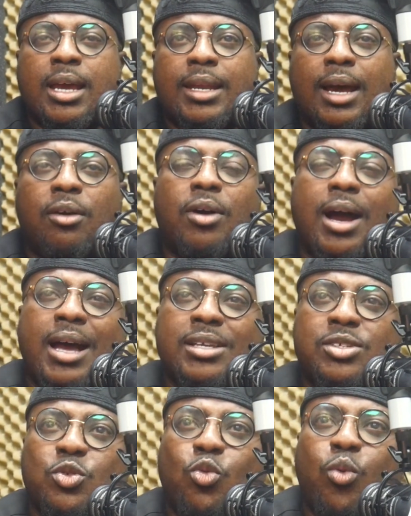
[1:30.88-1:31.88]
Now,
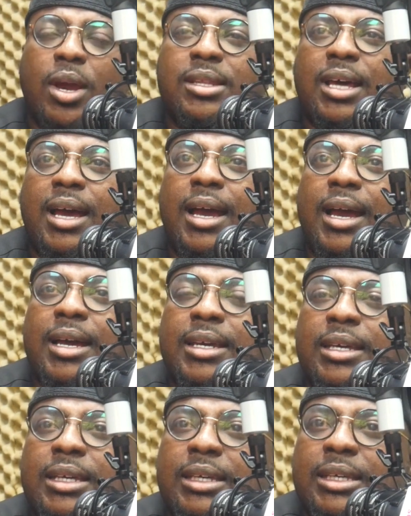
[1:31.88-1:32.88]
as to whether
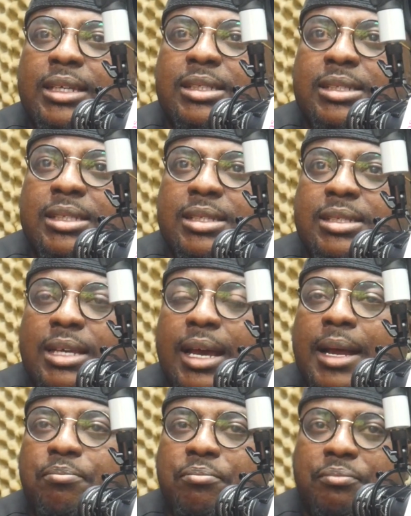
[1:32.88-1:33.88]
it is
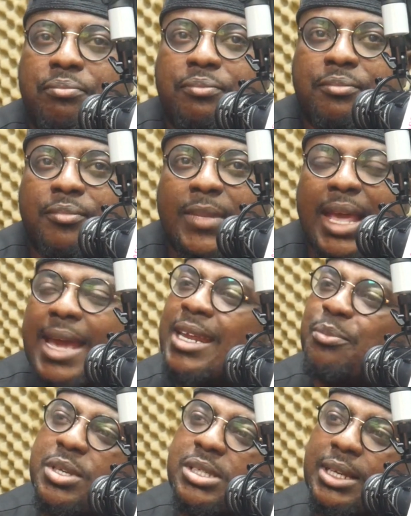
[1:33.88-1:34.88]

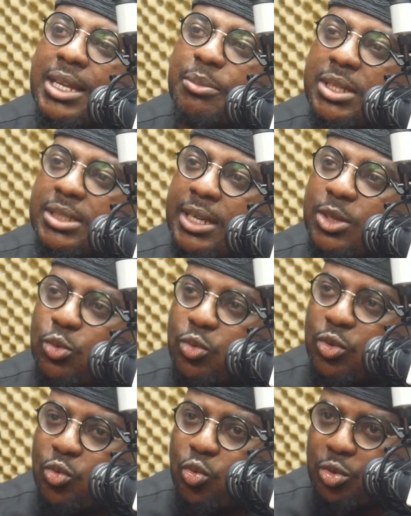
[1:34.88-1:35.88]
NNPC Limited
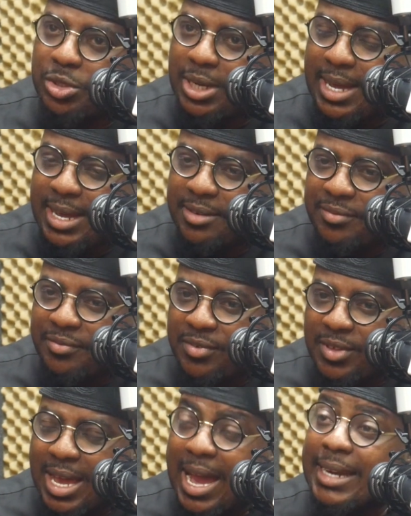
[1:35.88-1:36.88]
would have
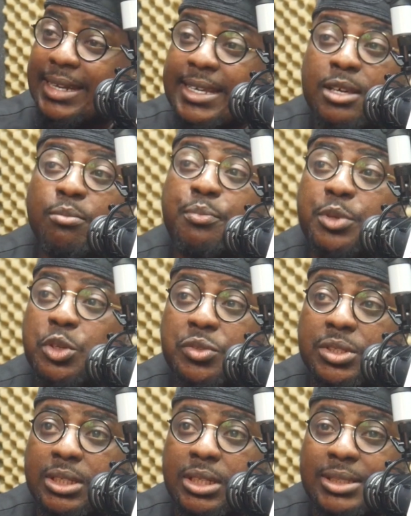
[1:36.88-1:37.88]
an
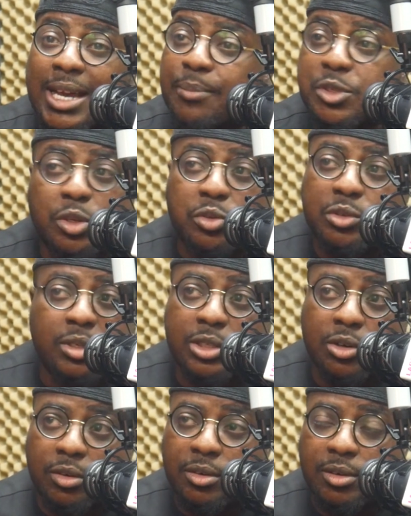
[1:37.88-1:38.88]
input in it, absolutely
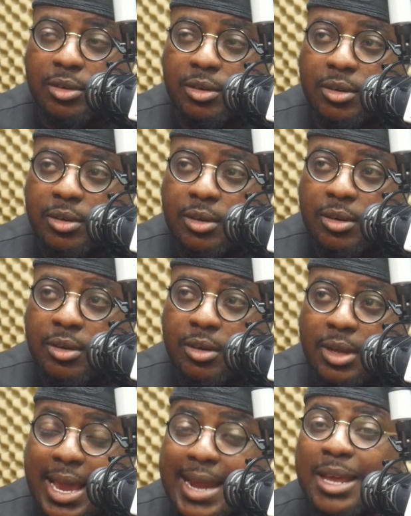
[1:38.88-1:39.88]
none.
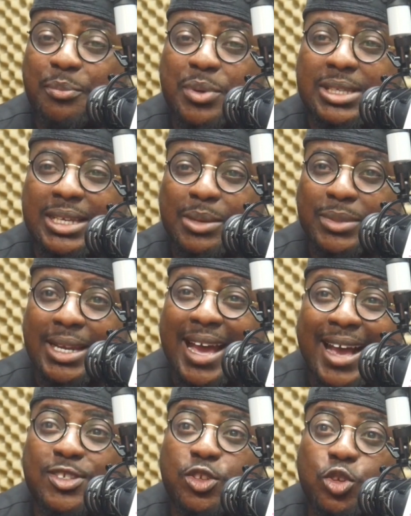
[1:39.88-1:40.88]
NNPC Limited
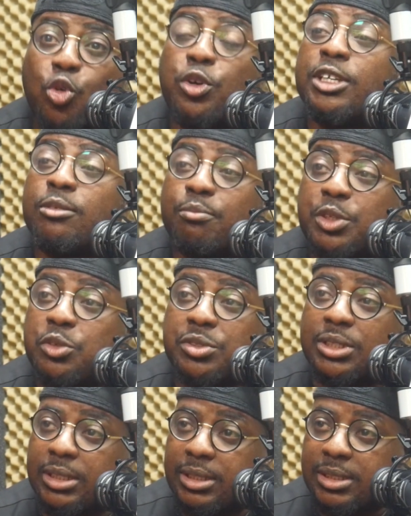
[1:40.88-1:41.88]
has no
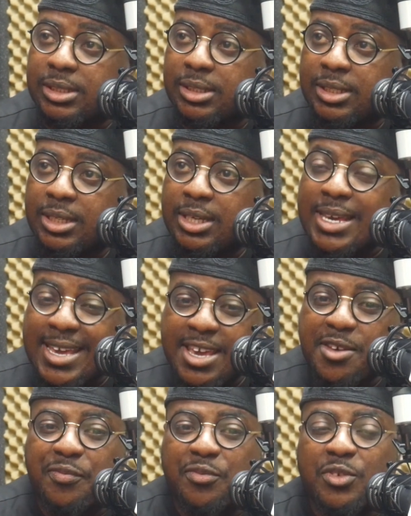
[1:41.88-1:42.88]
input in it
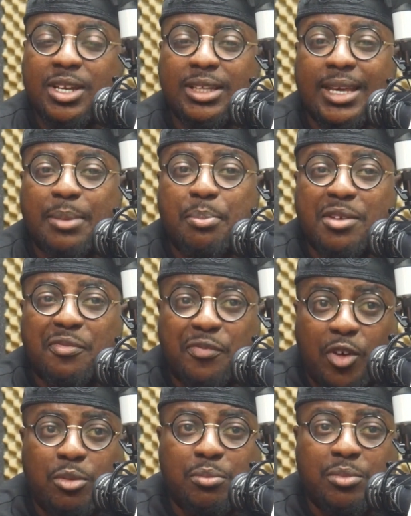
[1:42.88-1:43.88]
if they
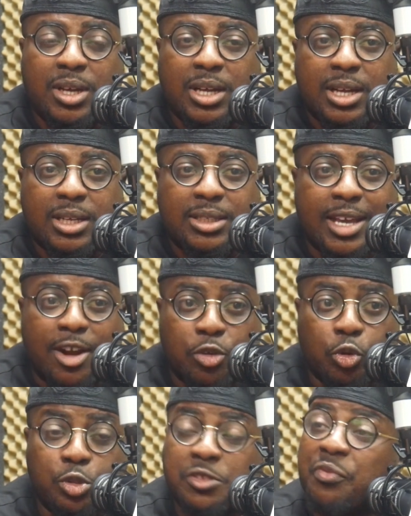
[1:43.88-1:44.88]
perform their
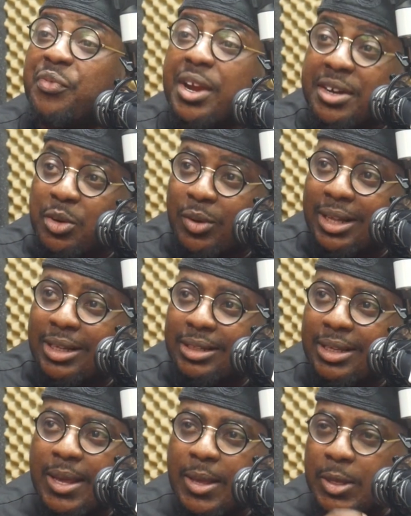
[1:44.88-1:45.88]
roles very well.
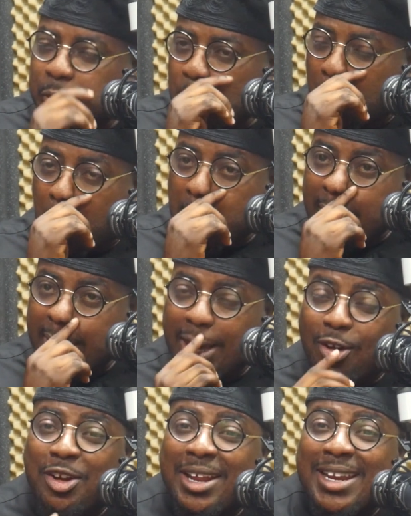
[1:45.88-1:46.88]
So
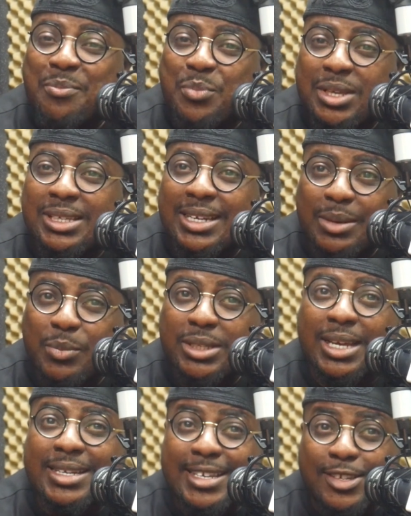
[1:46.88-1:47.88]
all NNPC
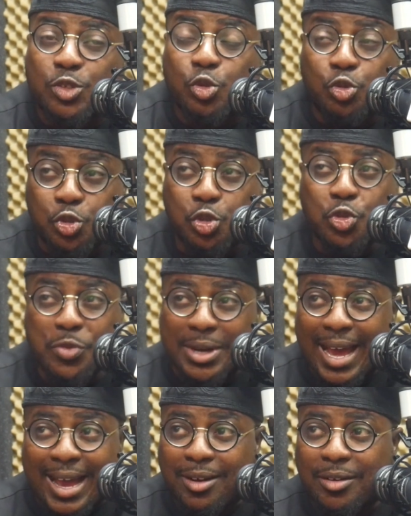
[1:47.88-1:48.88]
Limited is to do
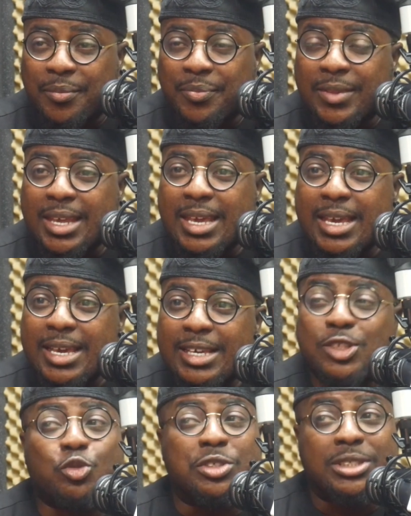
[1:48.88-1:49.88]
now
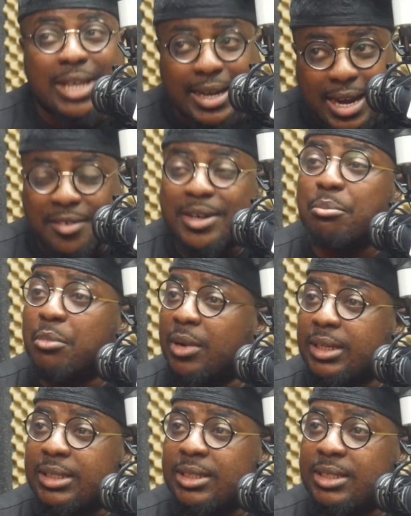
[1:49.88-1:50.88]
is to generate
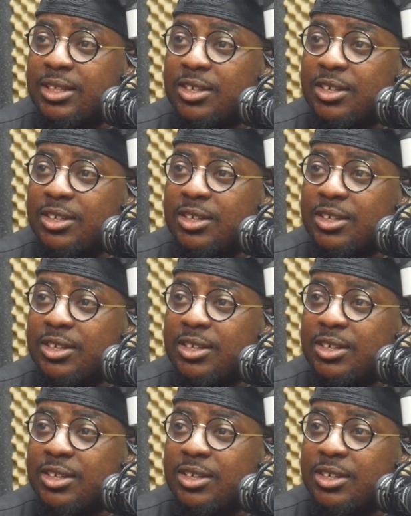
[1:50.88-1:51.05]
money